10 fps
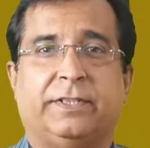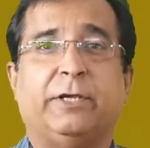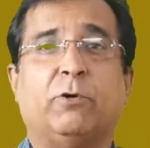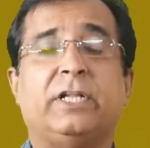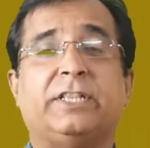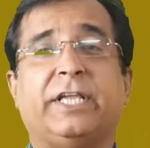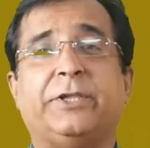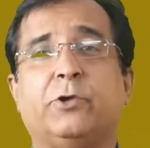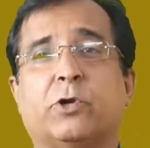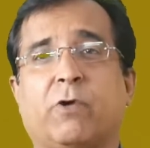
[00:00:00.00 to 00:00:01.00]
The only
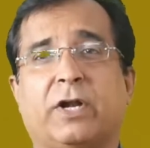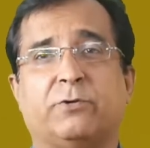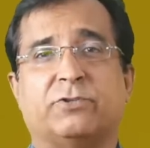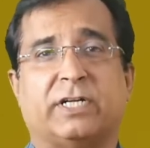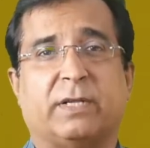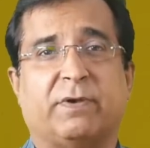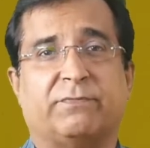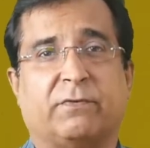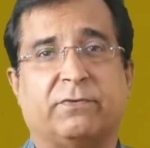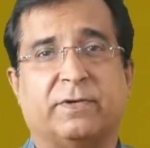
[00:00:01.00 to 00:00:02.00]
thing you require to set up a
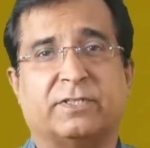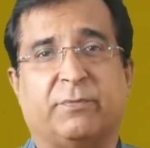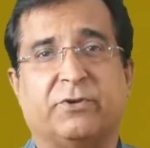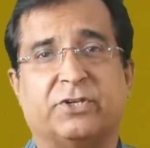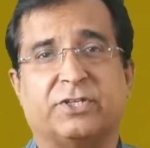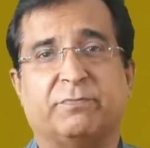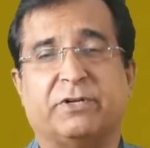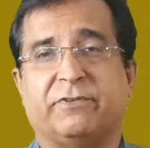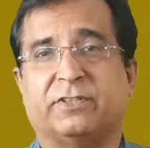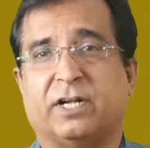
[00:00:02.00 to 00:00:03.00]
Profibus communication
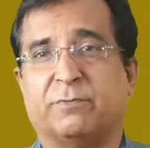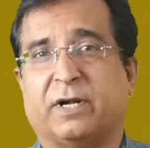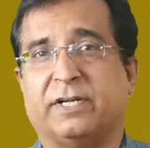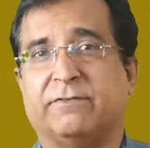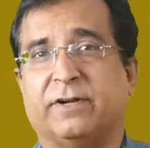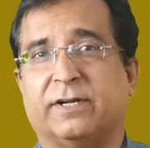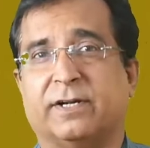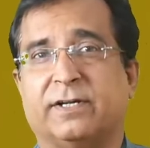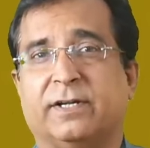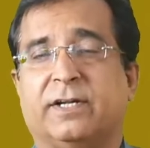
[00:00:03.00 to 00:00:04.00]
between third-party
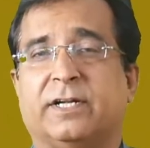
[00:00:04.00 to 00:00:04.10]
vendor